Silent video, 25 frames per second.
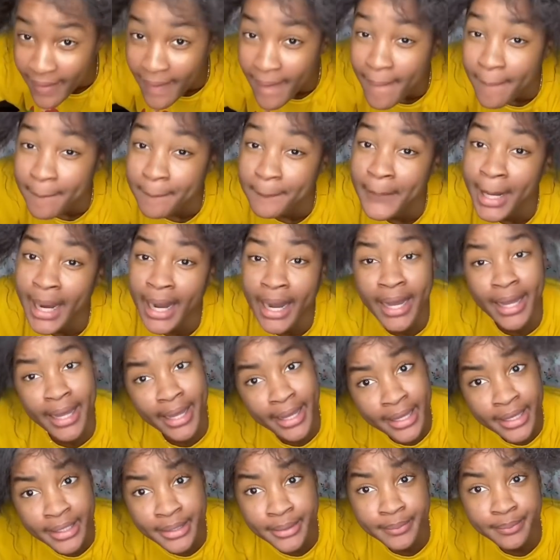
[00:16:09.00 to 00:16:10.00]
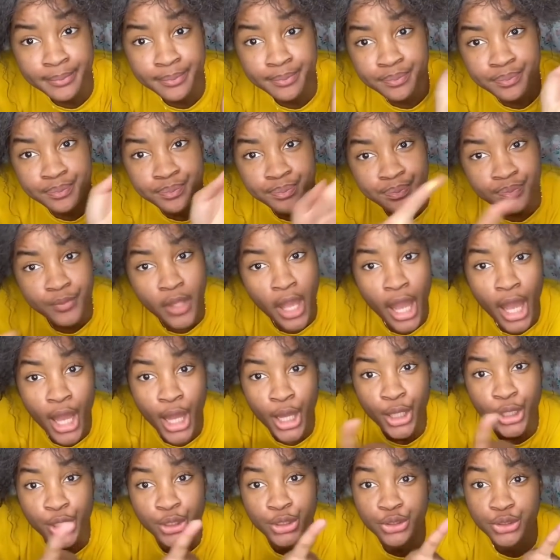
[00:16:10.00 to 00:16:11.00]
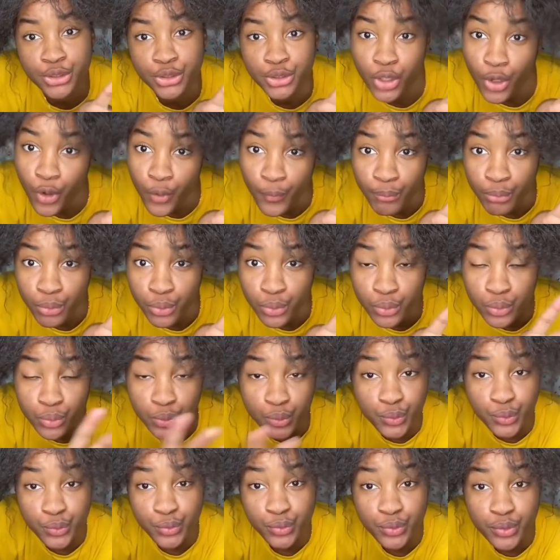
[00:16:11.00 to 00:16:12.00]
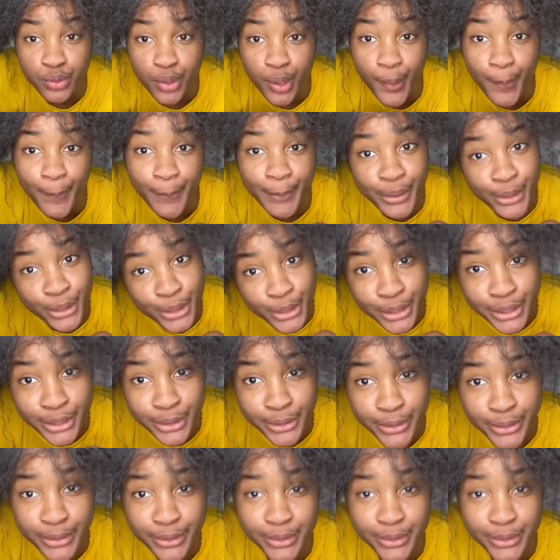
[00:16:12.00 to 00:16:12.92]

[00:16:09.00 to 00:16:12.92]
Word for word: my hair, it don't move. Per.